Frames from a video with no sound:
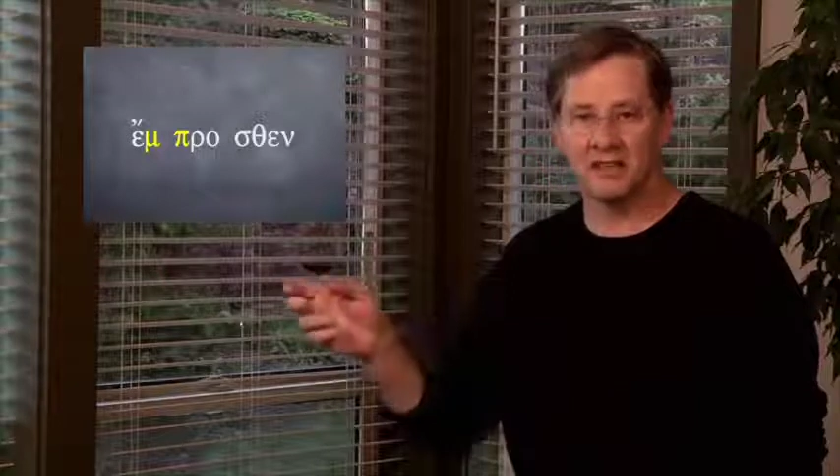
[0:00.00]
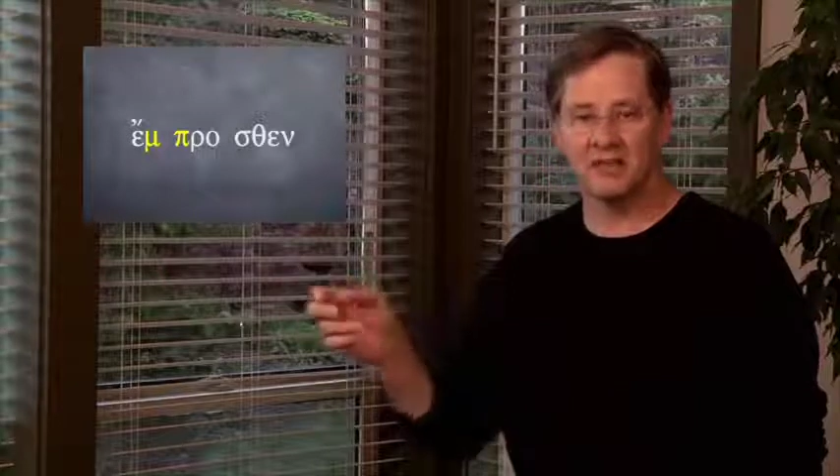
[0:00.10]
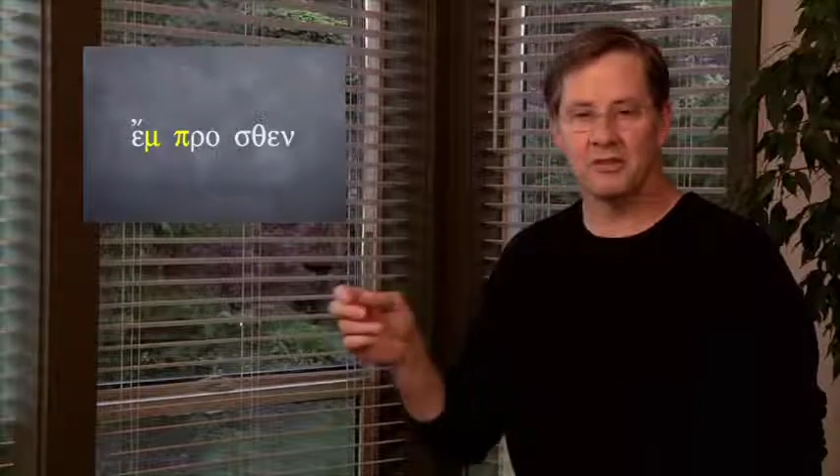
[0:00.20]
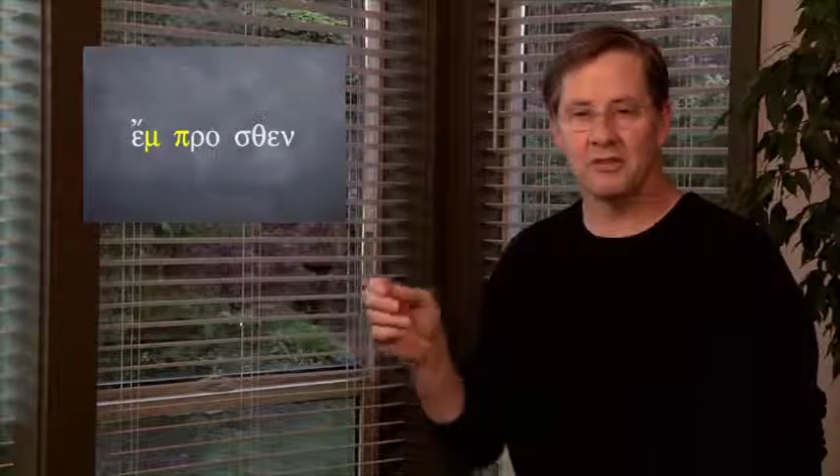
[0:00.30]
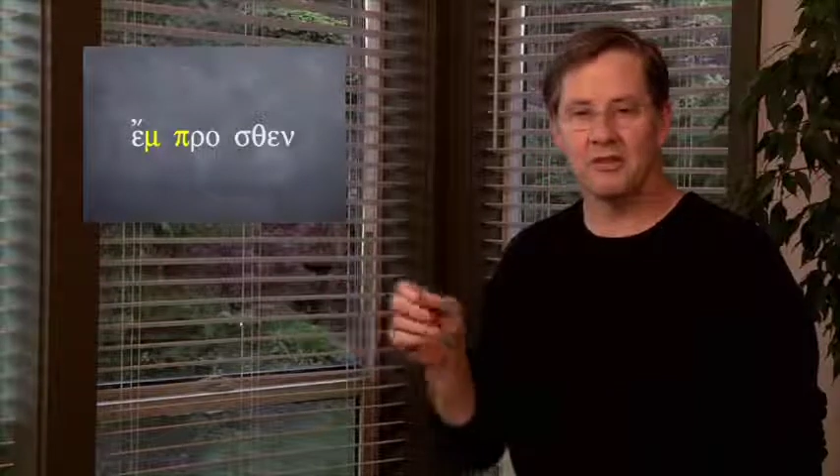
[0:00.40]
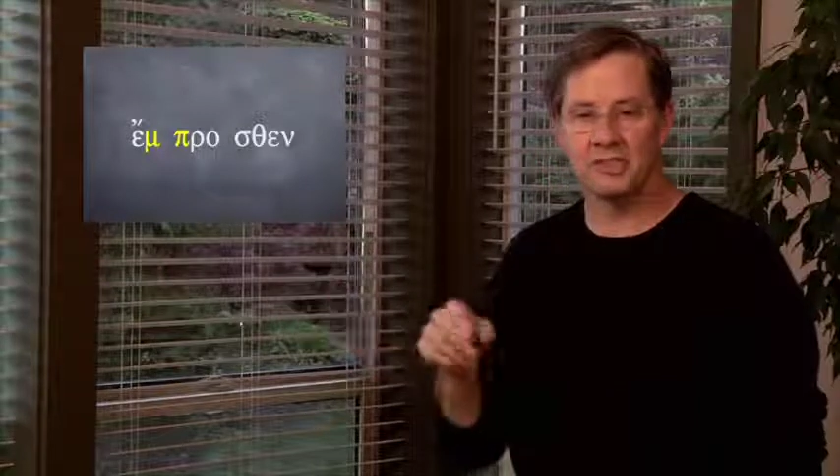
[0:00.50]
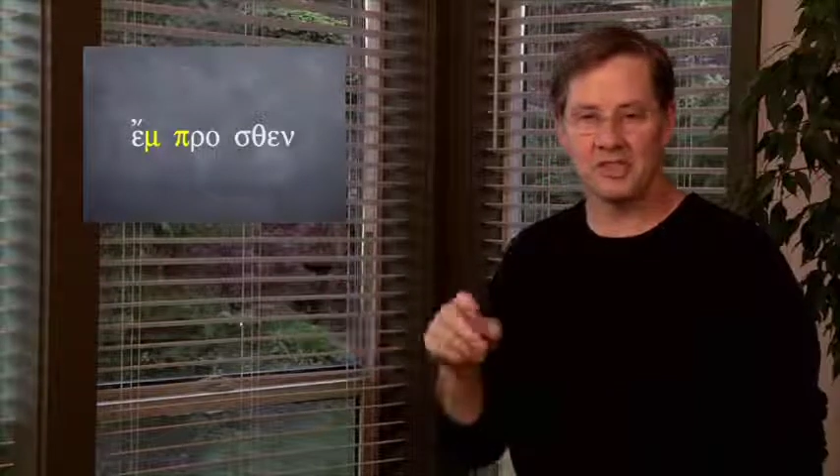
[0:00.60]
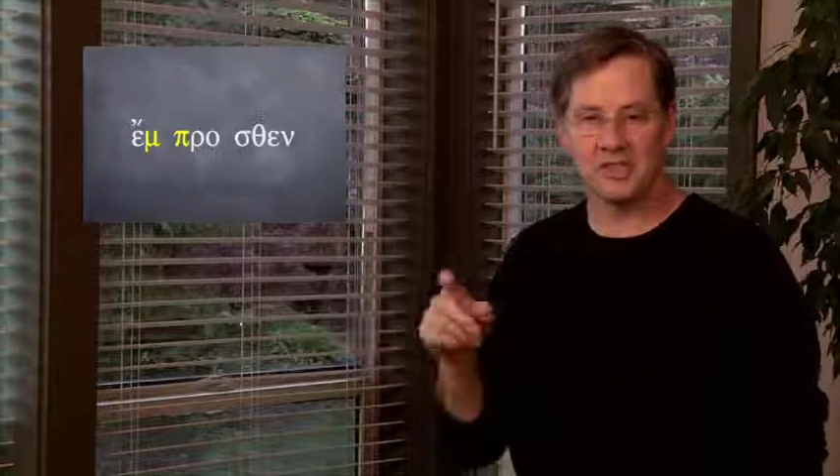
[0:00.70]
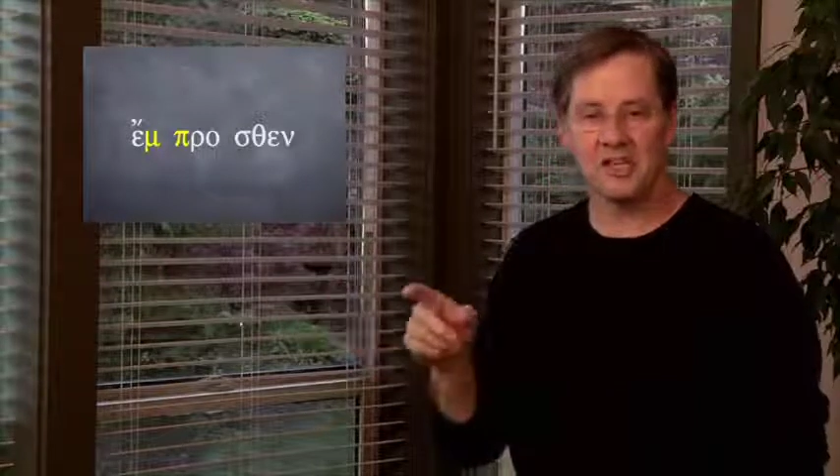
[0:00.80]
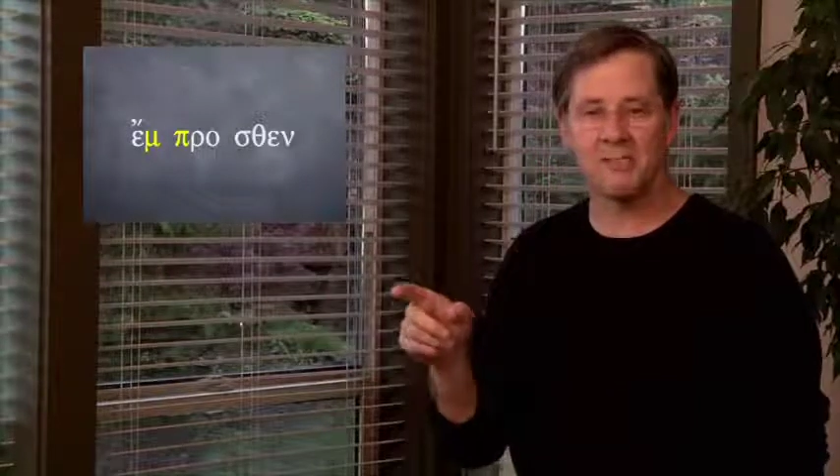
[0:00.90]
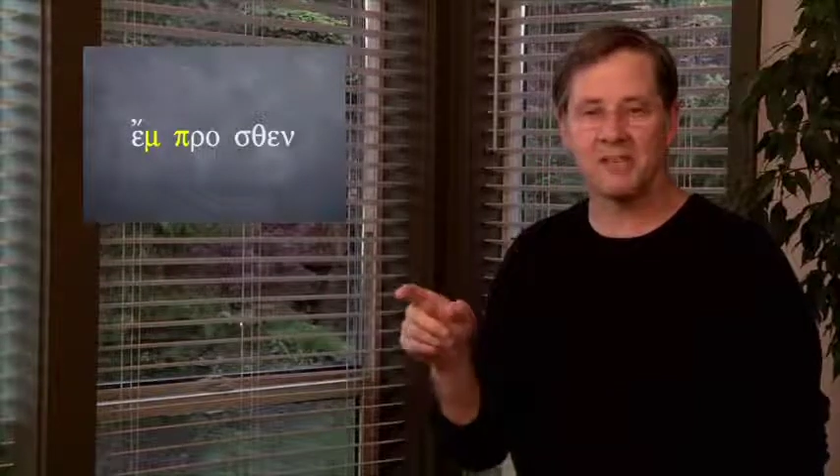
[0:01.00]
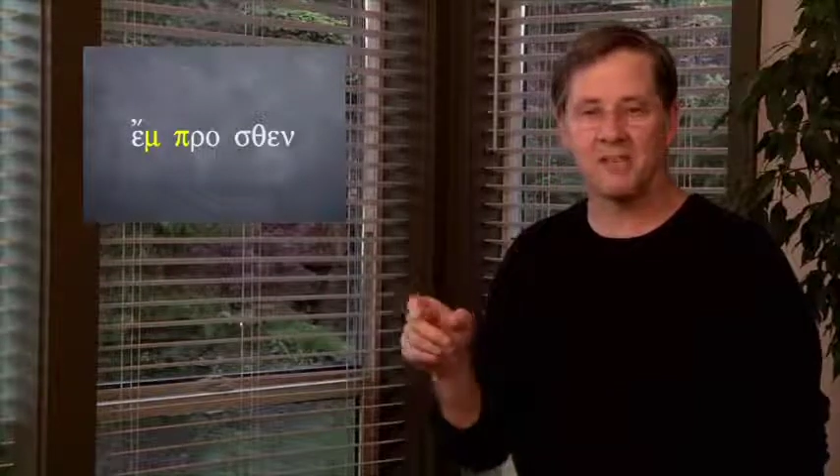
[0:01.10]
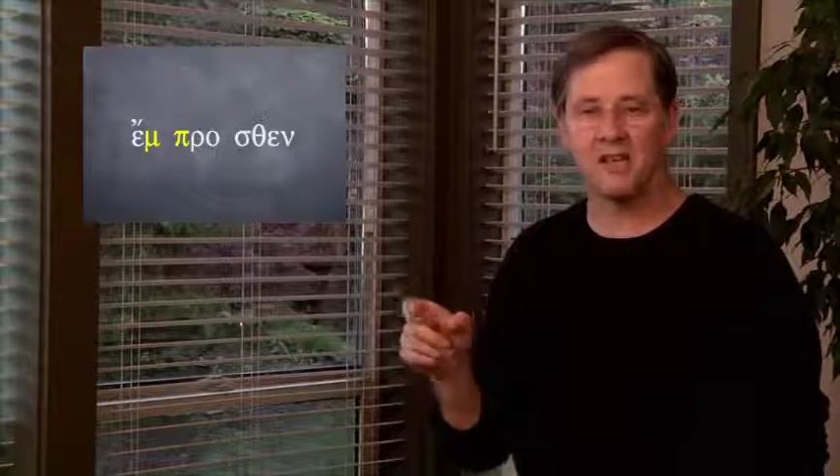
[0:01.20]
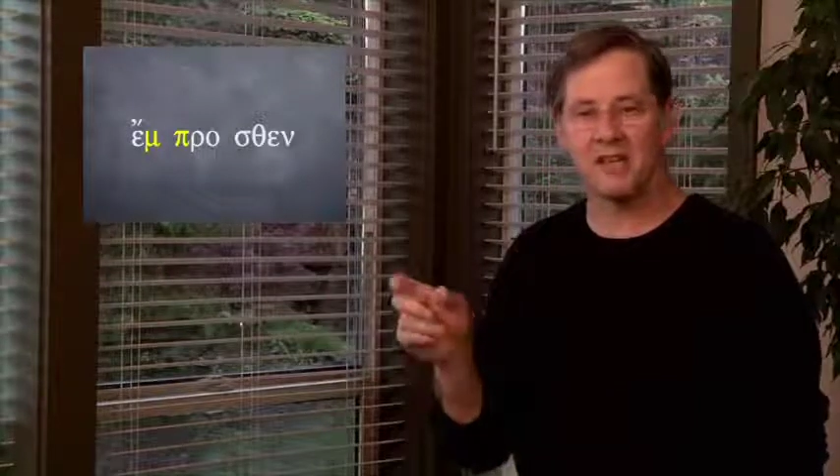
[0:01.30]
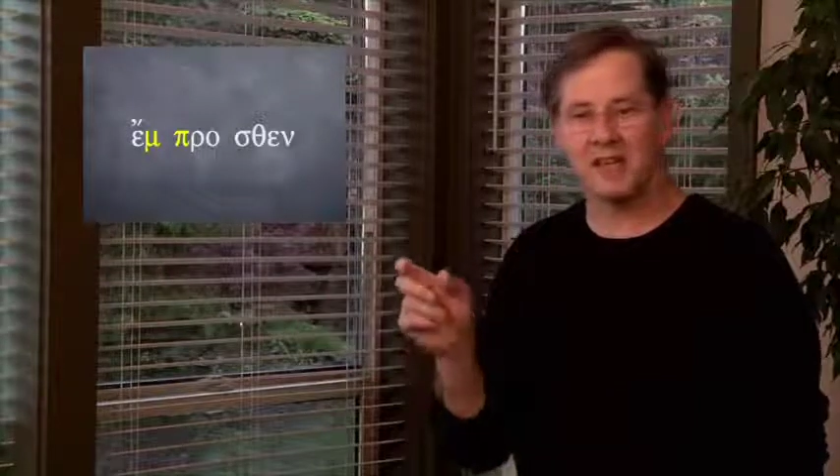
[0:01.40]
You'll notice the sigma theta